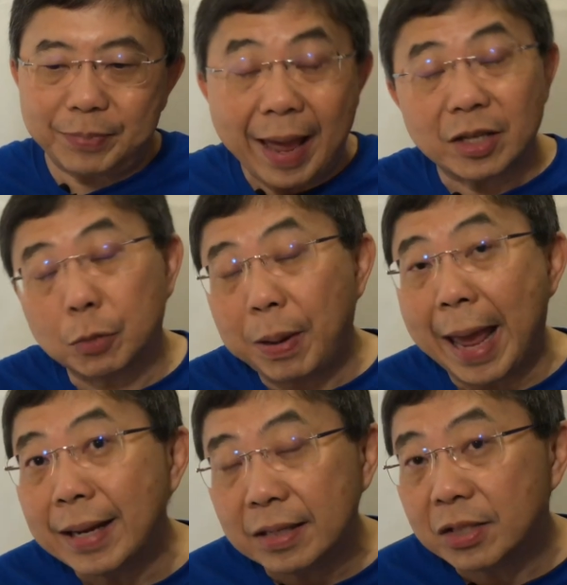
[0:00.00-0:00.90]
tax
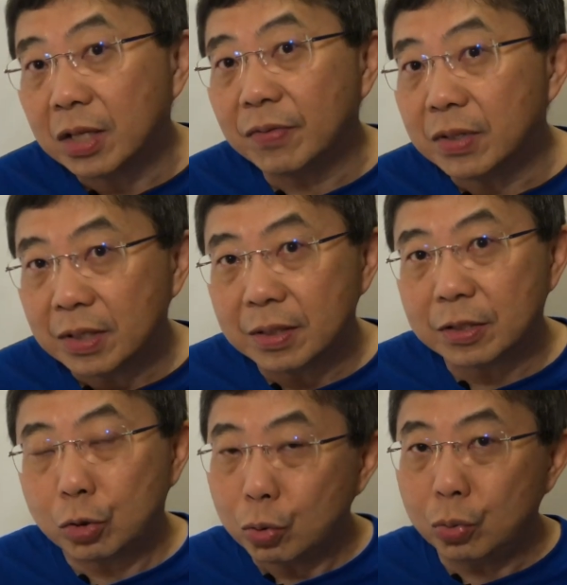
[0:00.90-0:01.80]
planning
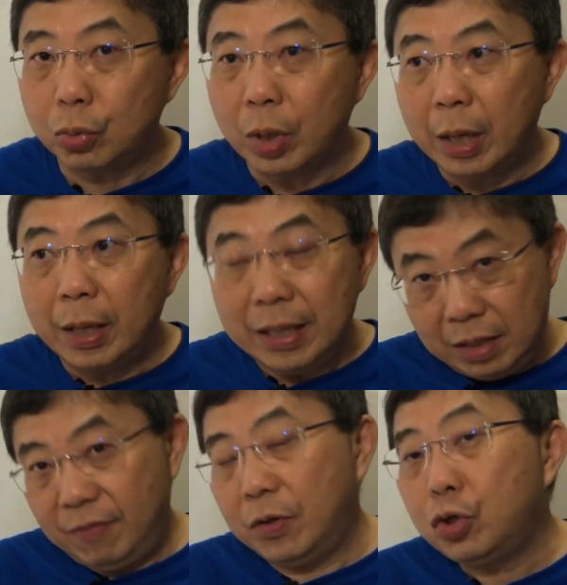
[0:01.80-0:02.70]
services to
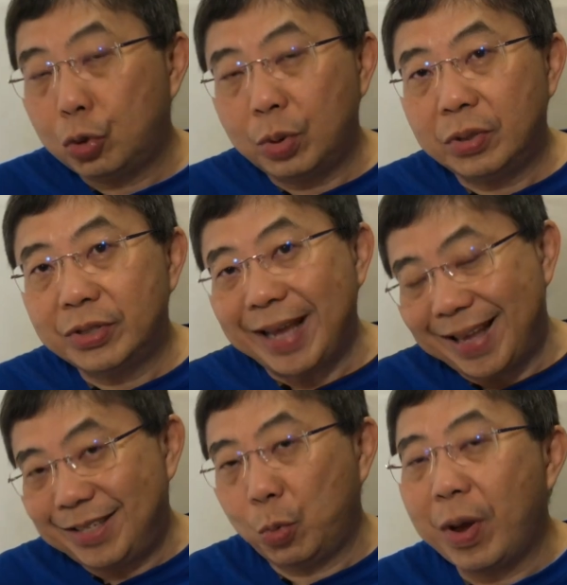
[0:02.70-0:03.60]
individuals
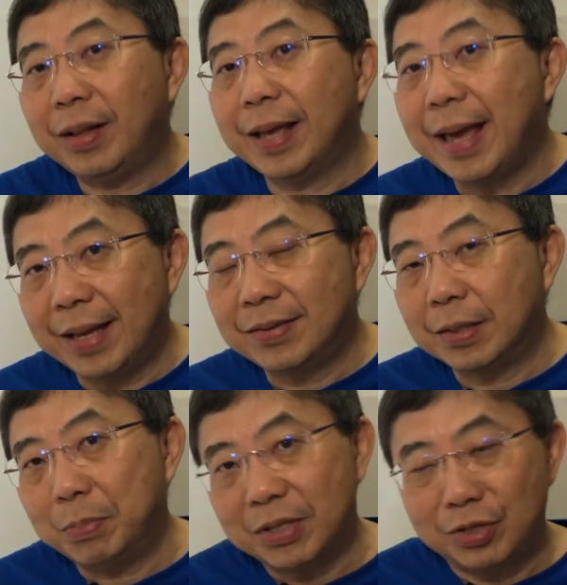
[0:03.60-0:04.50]
as well as
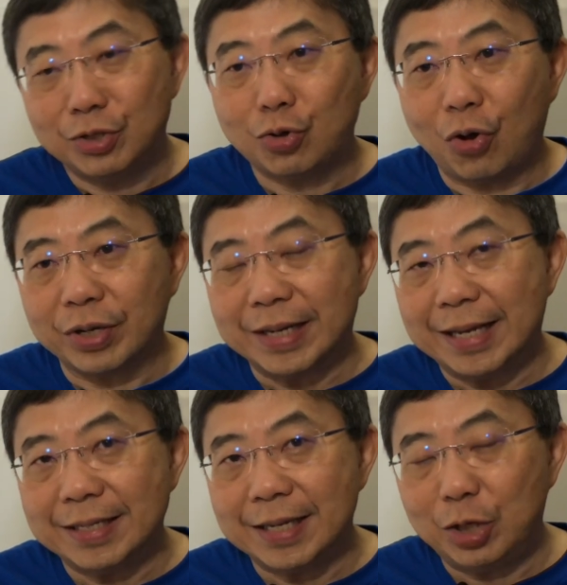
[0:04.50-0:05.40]
business
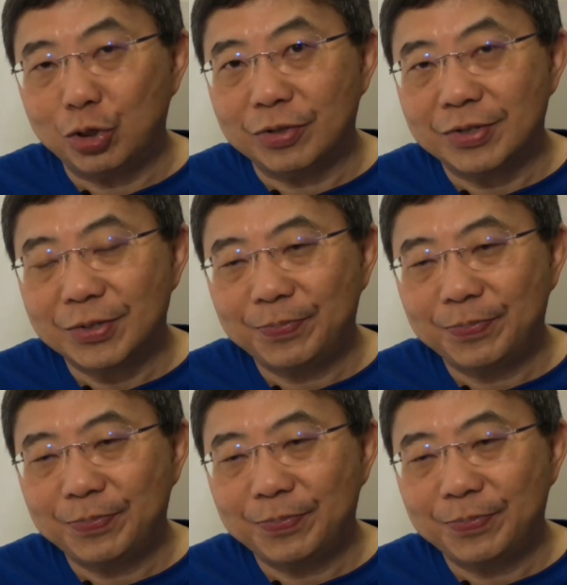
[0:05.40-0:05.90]
organizations.